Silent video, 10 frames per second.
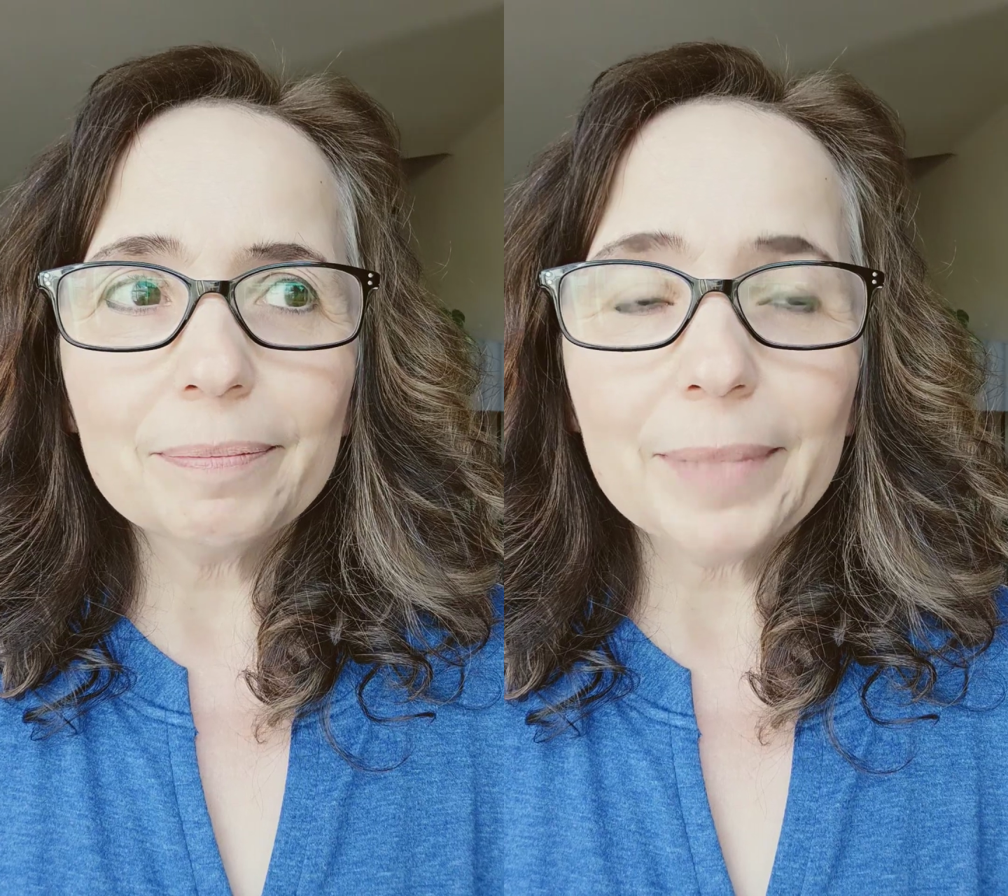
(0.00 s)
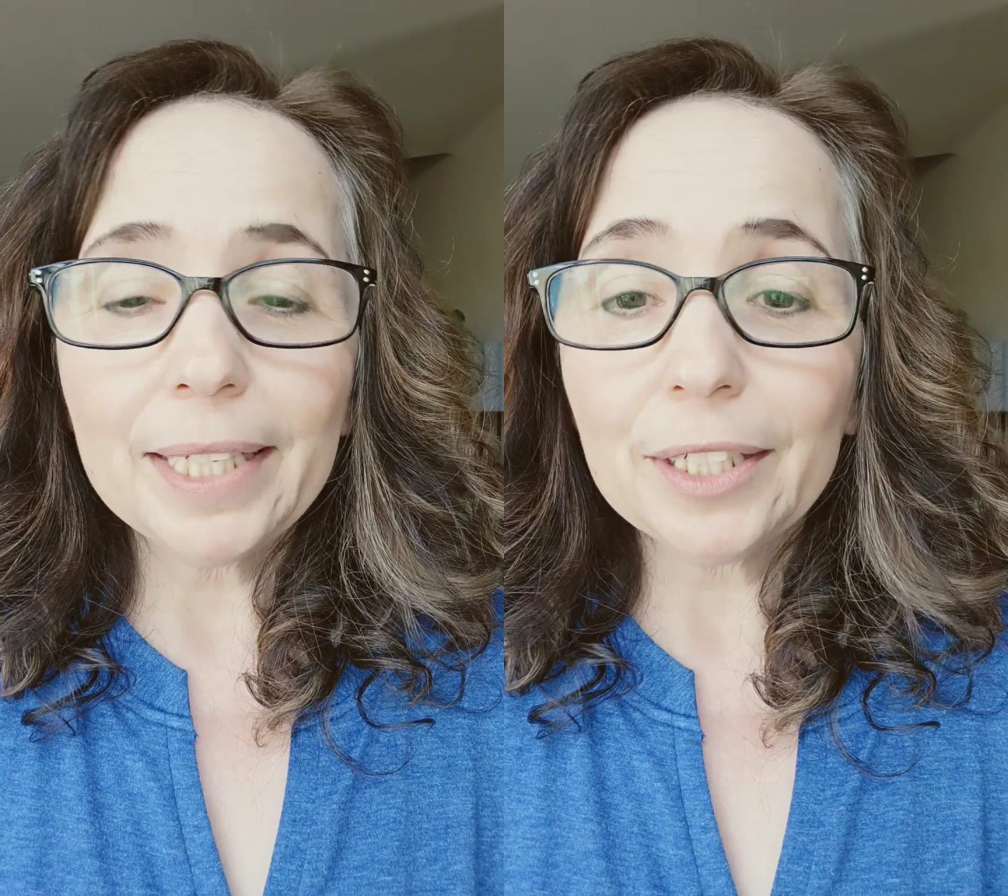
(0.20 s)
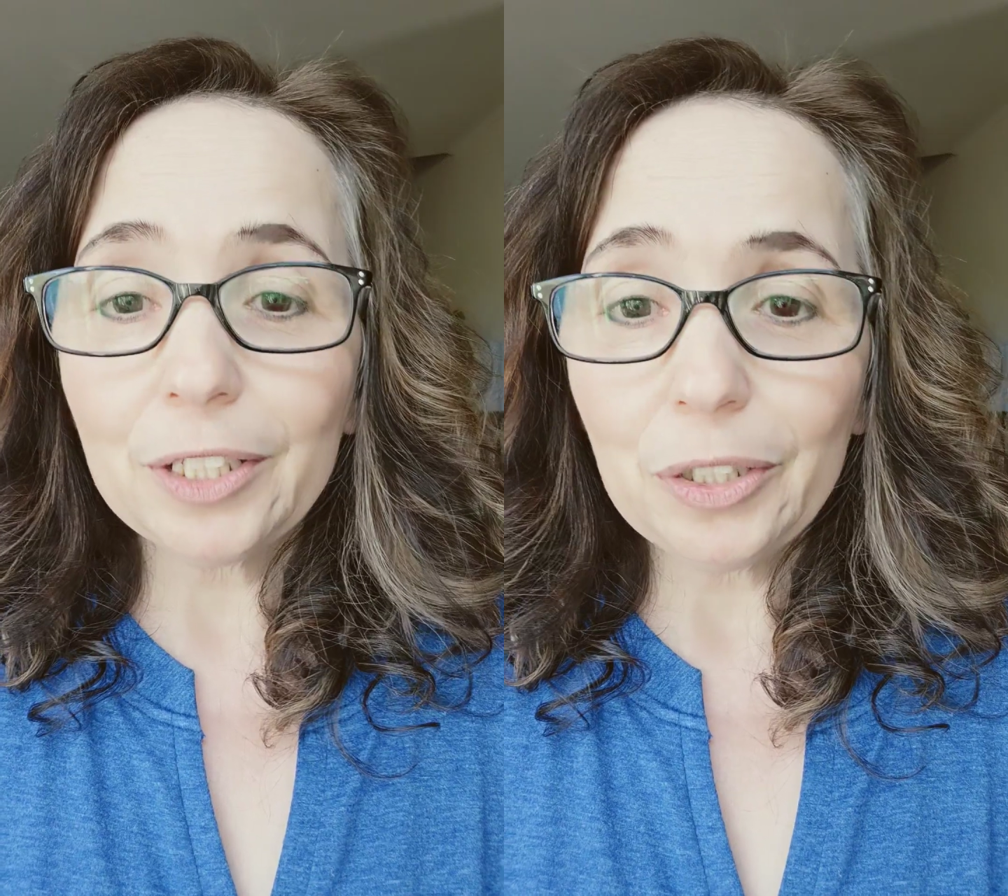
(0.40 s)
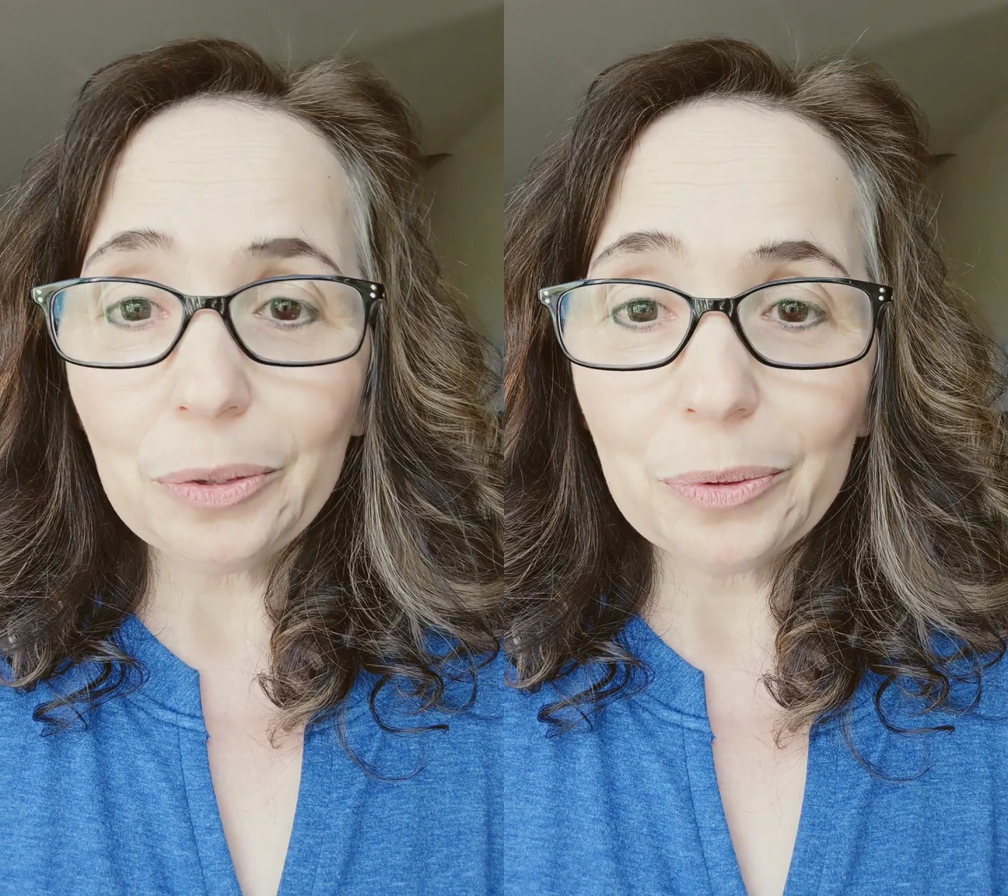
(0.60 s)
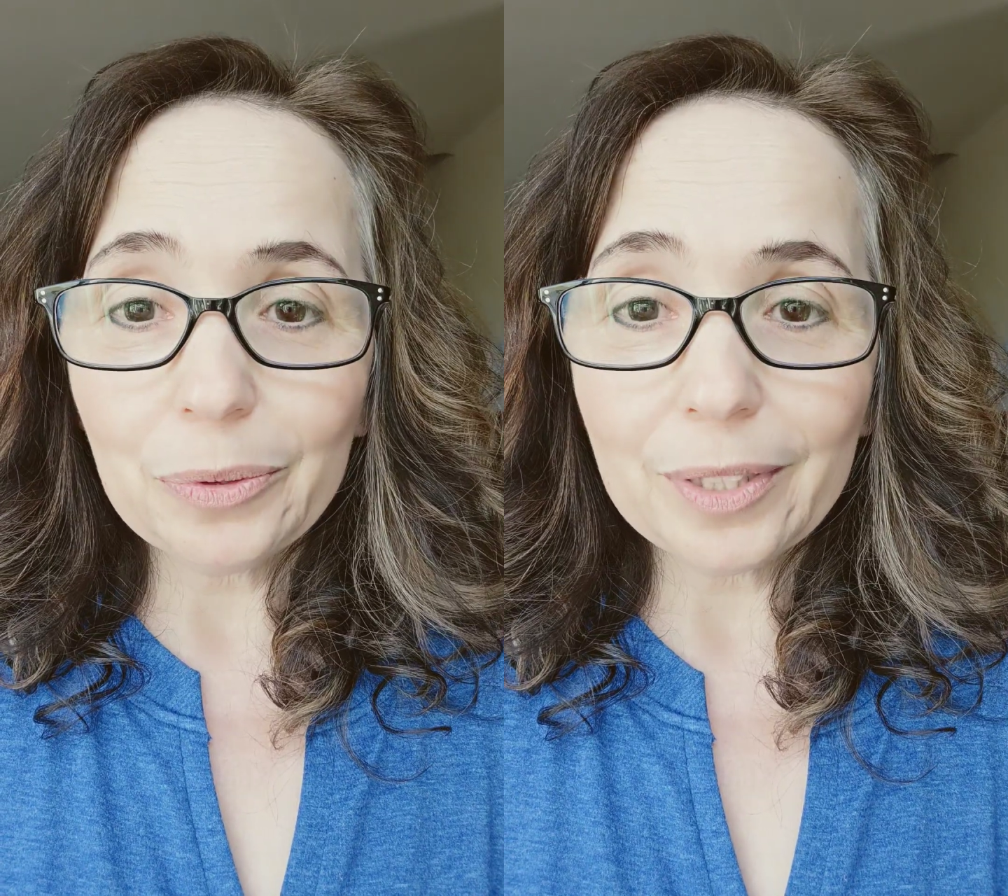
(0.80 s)
being
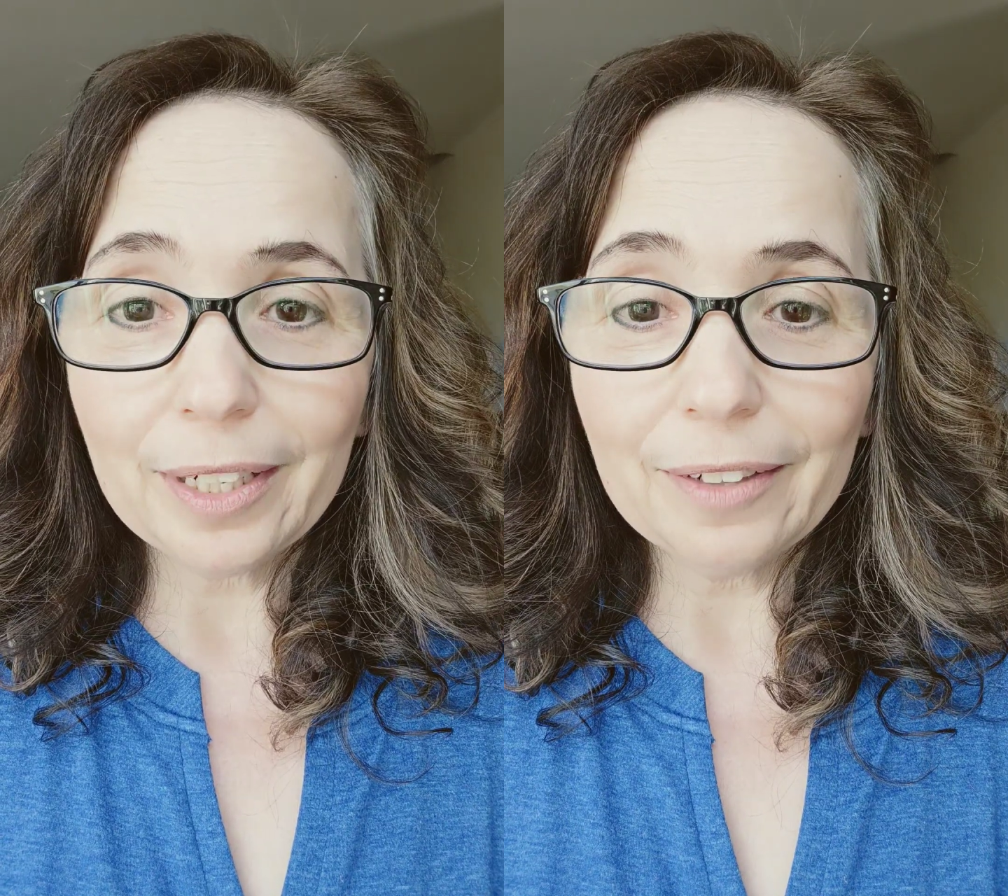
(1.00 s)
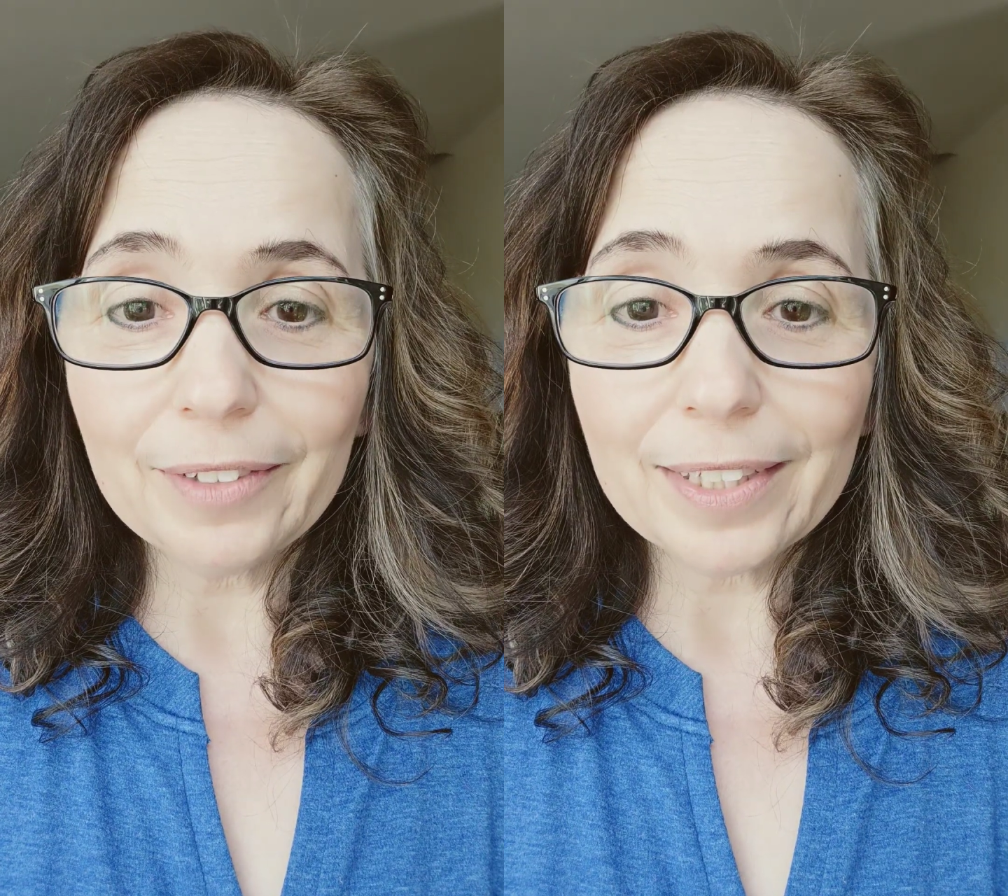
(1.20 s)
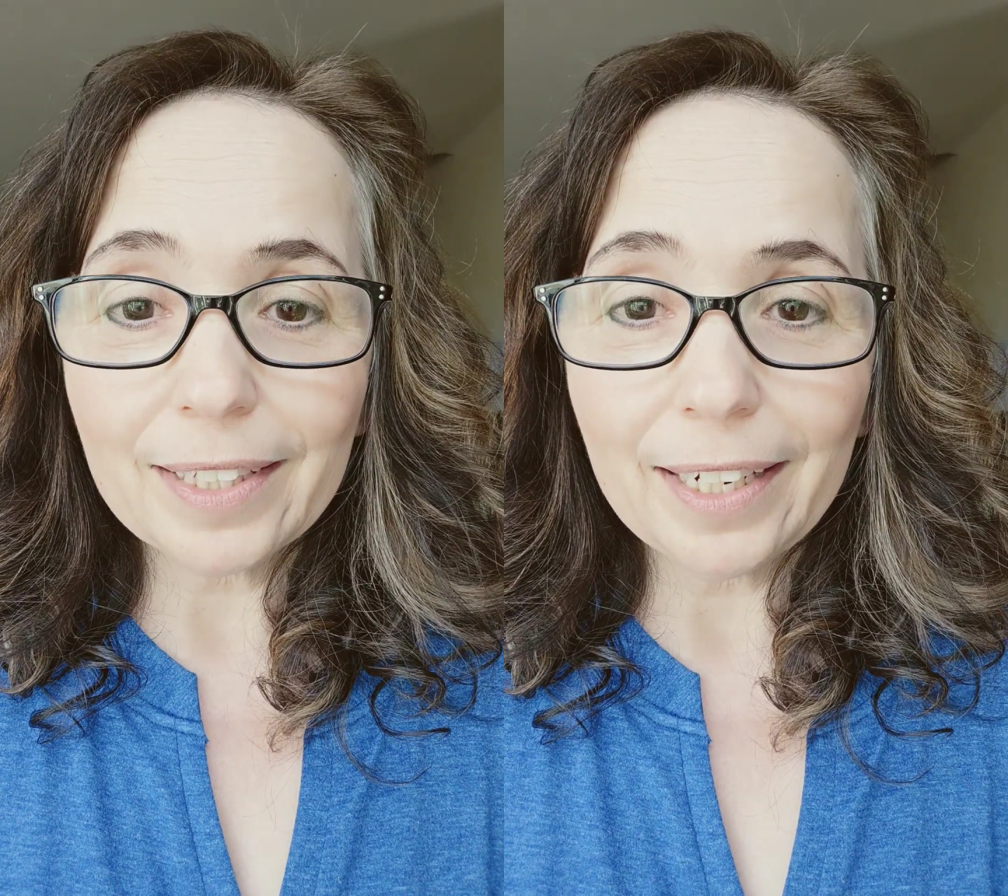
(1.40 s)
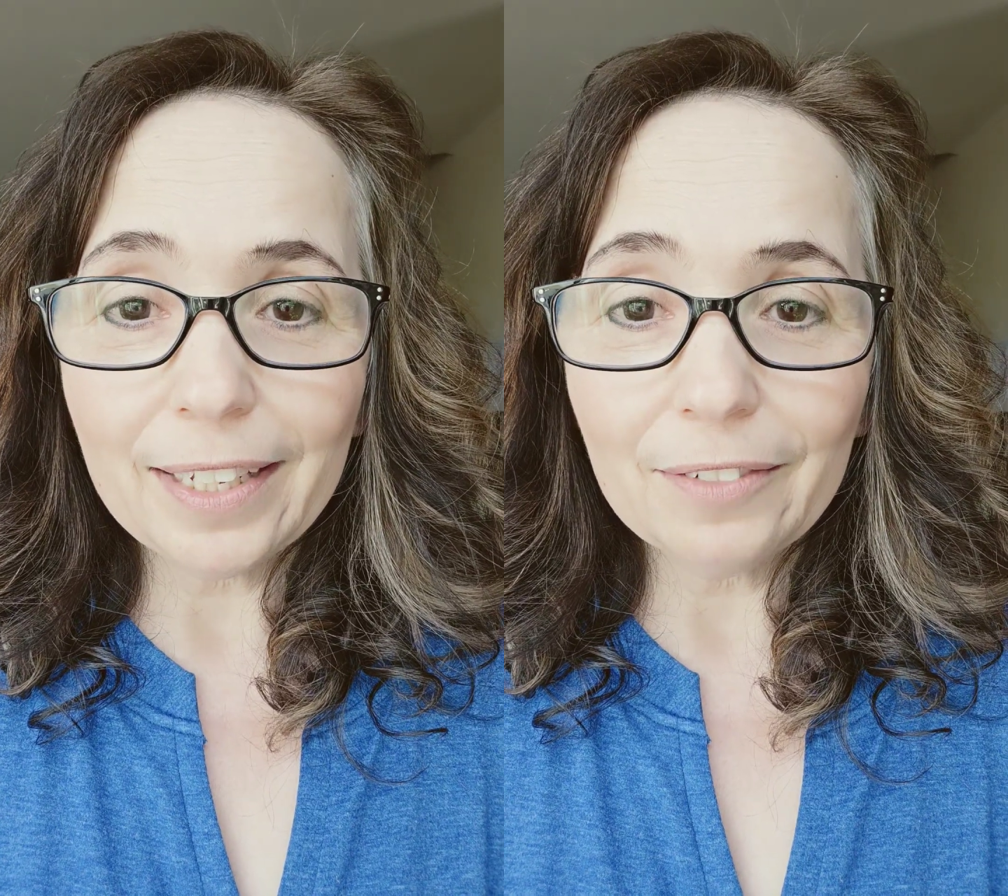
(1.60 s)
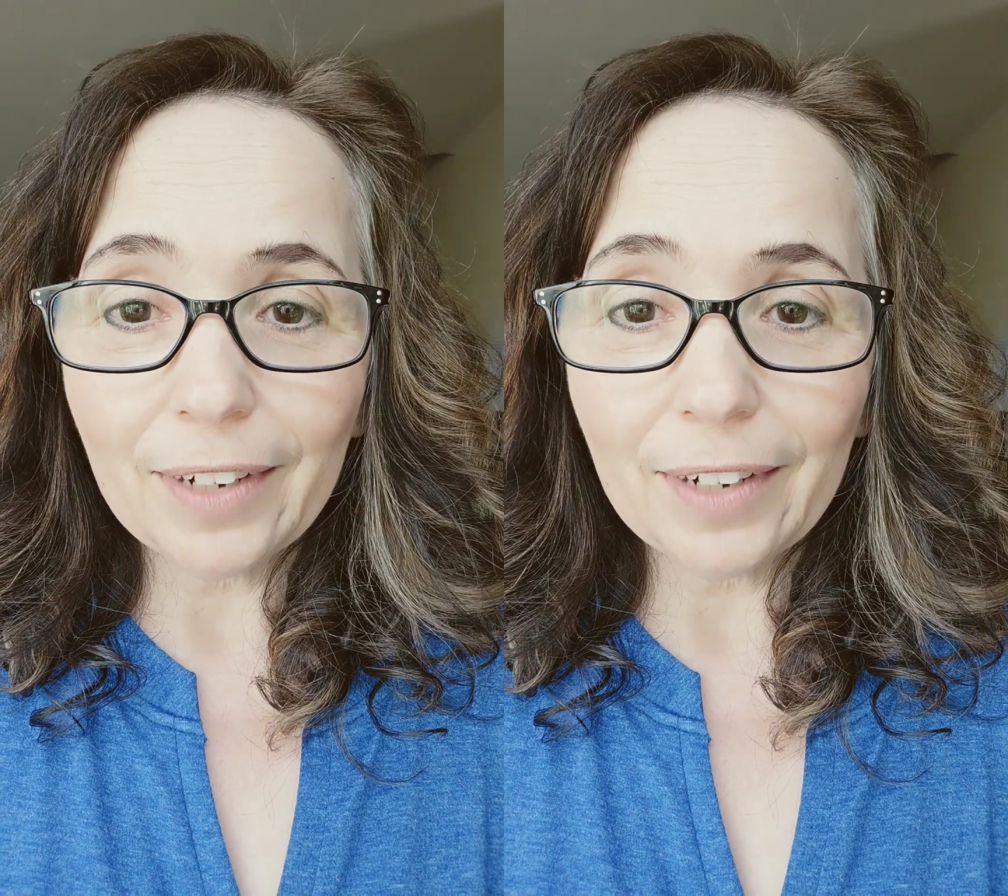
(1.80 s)
accused of inciting